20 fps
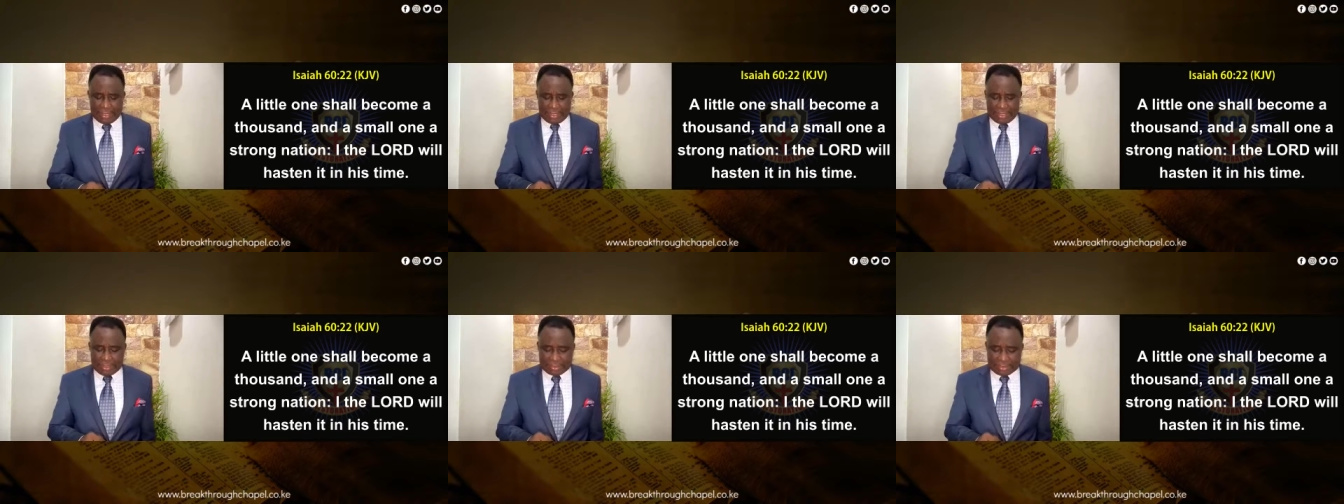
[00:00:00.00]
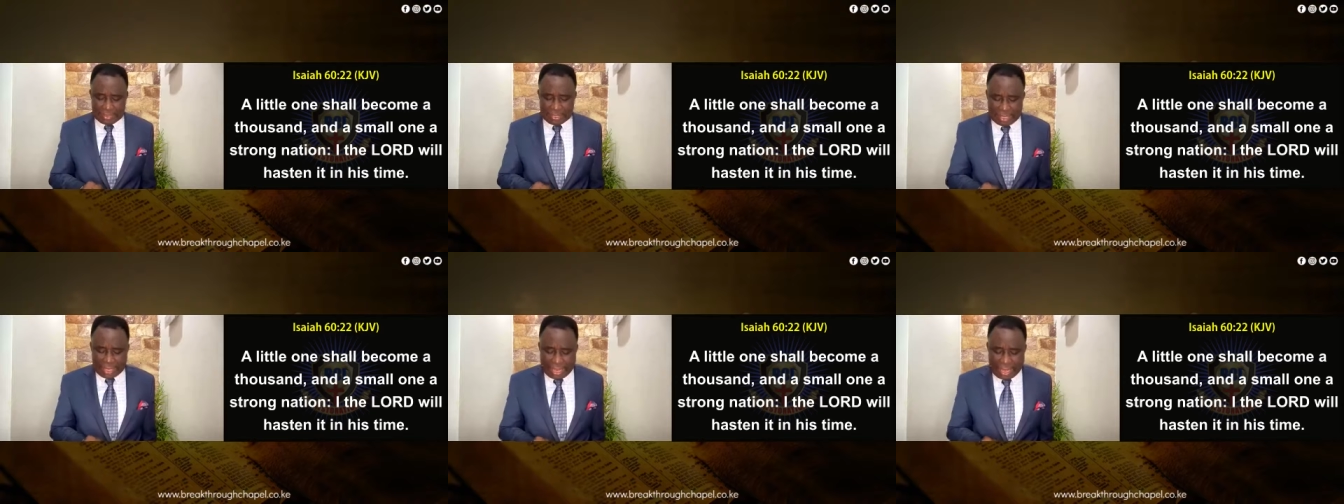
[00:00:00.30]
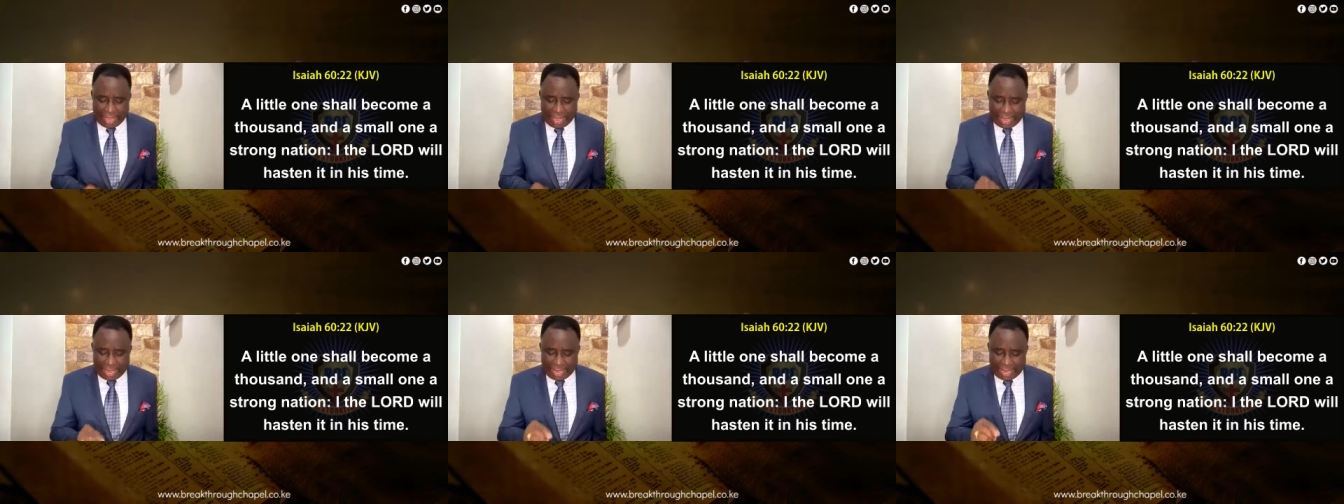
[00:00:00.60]
He said,
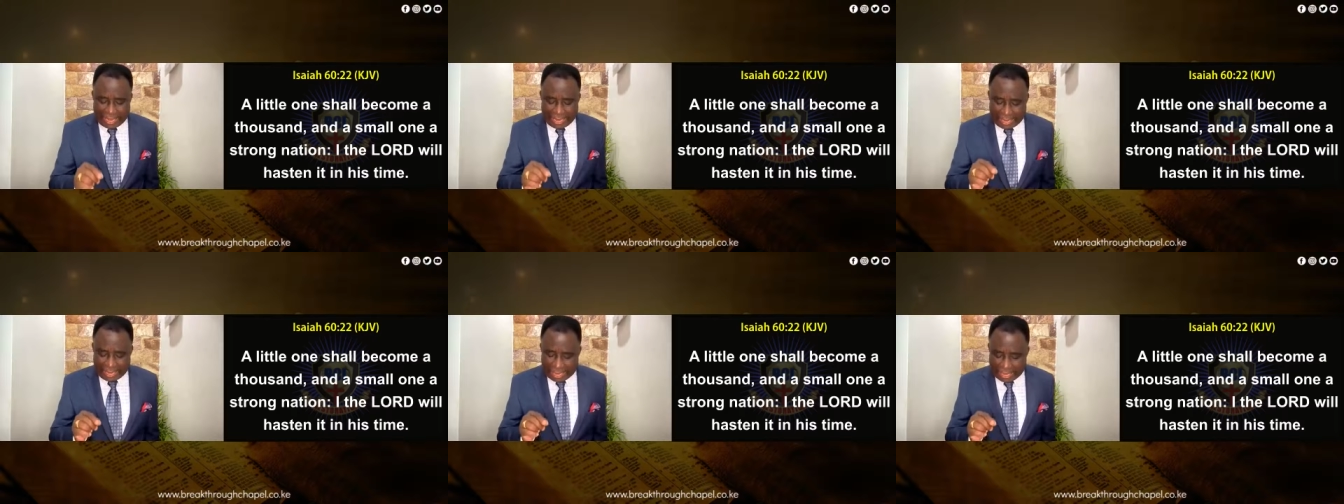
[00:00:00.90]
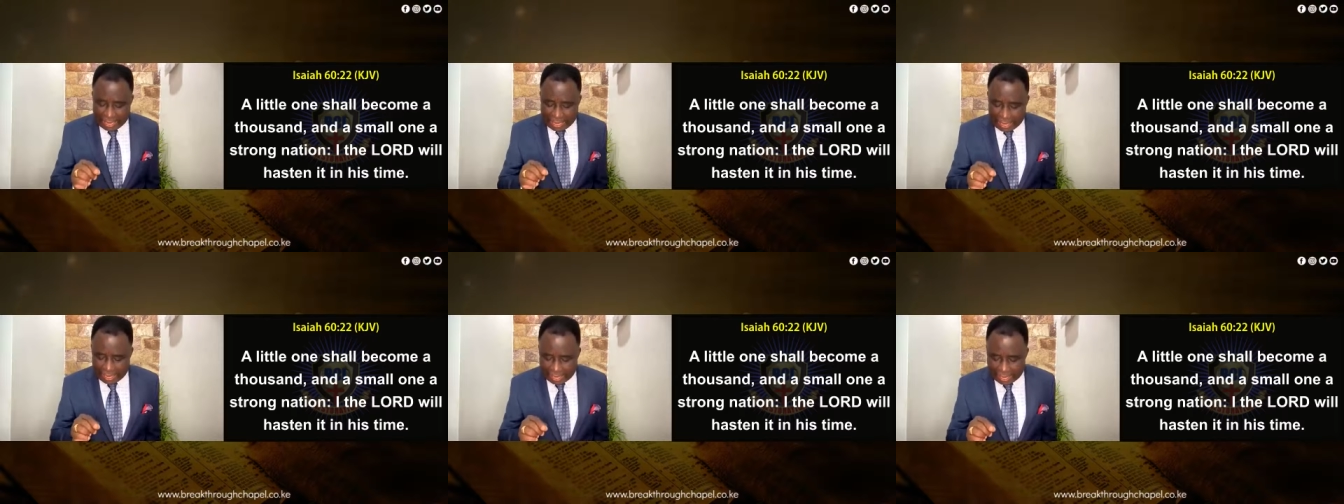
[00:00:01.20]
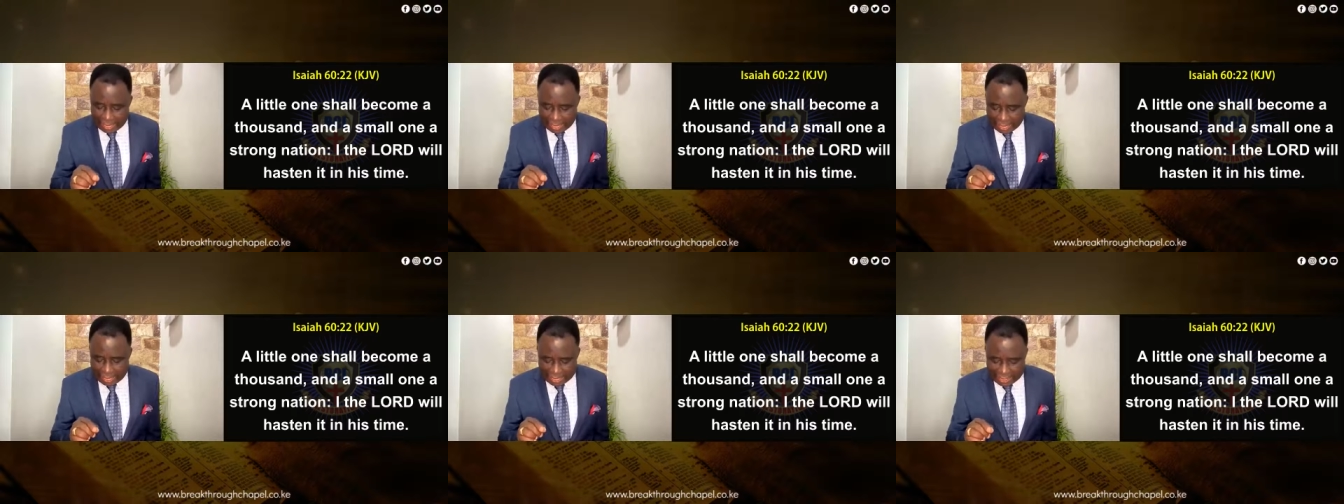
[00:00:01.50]
a,
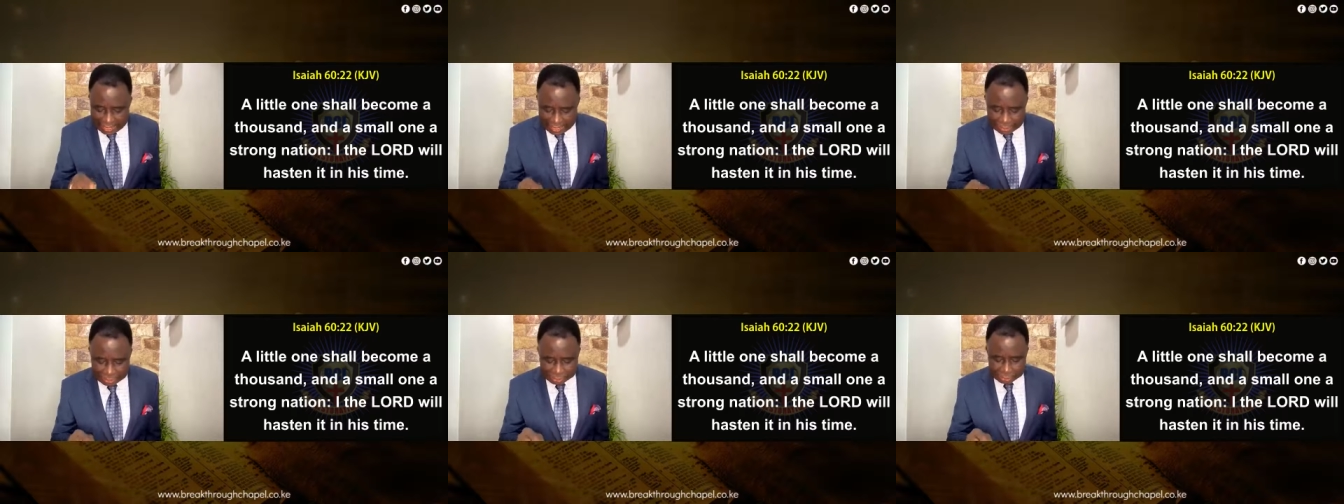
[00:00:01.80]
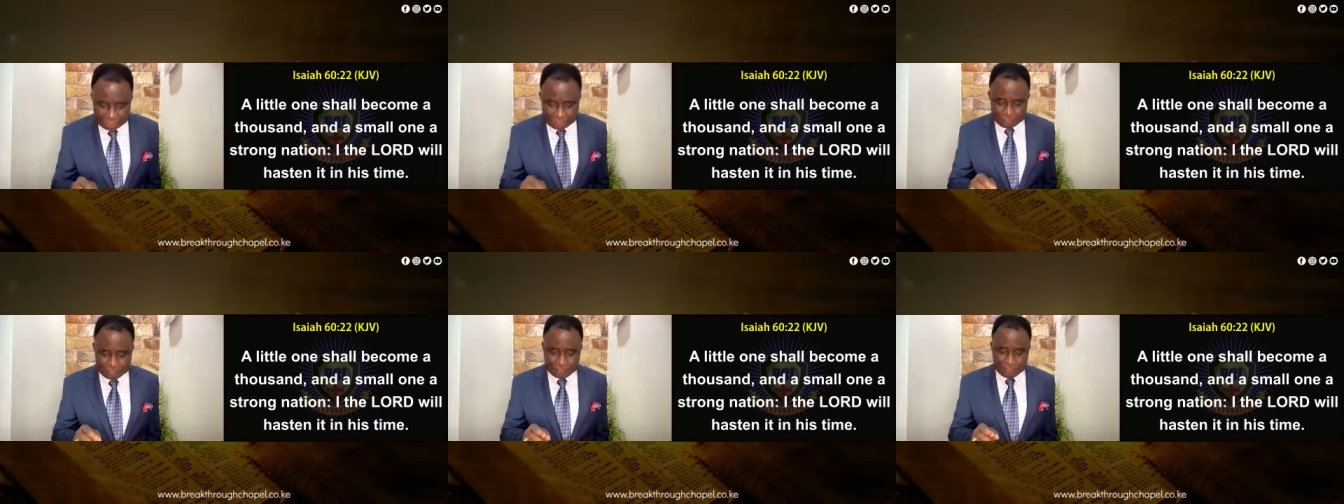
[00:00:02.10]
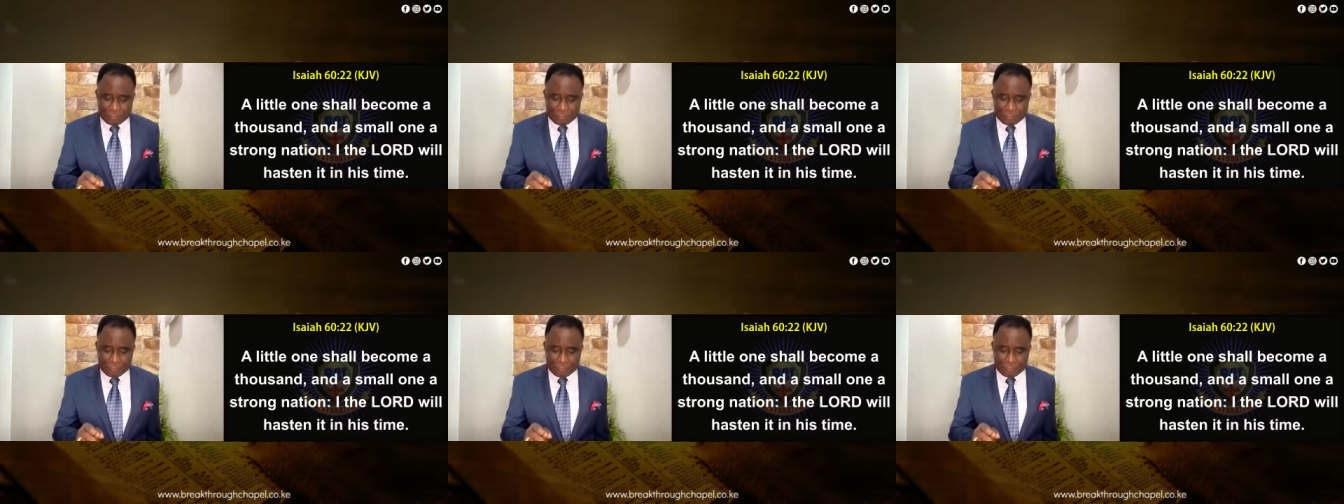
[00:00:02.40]
a, a nation.